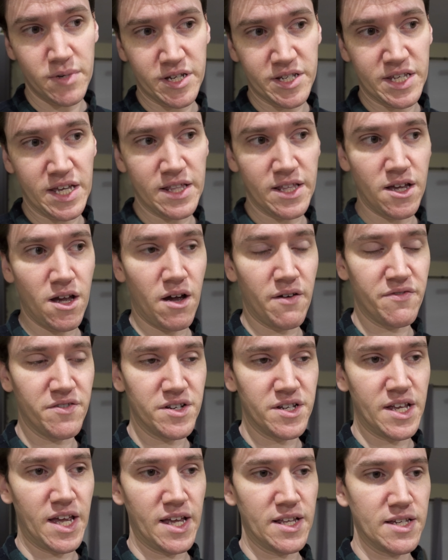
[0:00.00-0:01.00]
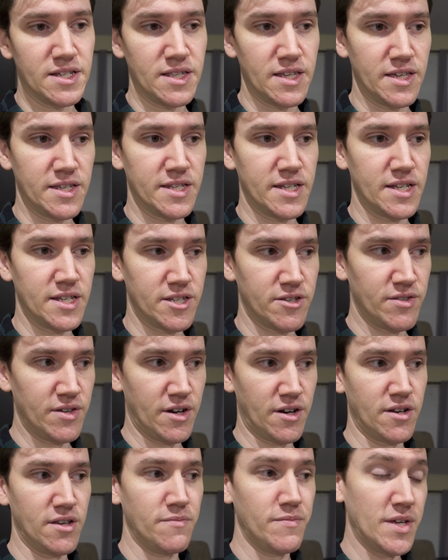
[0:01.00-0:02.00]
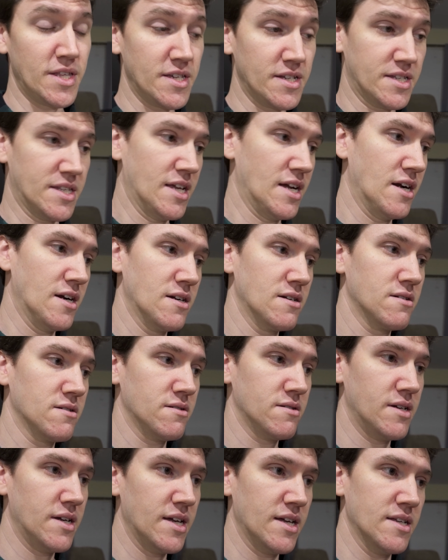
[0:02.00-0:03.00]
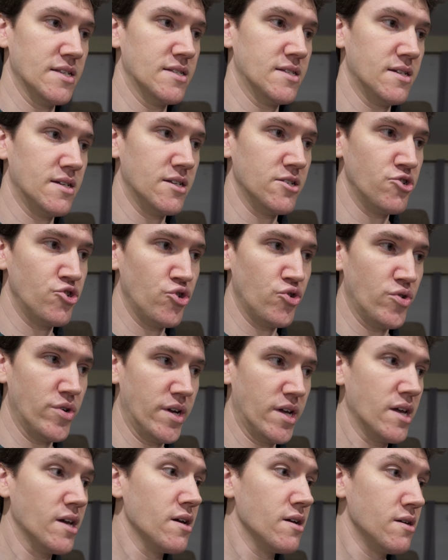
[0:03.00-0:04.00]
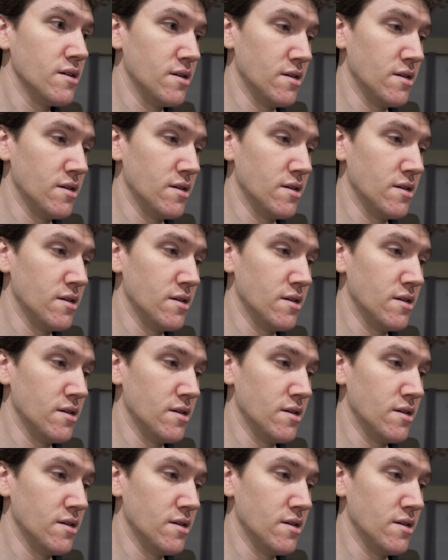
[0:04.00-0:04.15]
extend the offer to Dan and Lindsay, so they're gonna meet us there and enjoy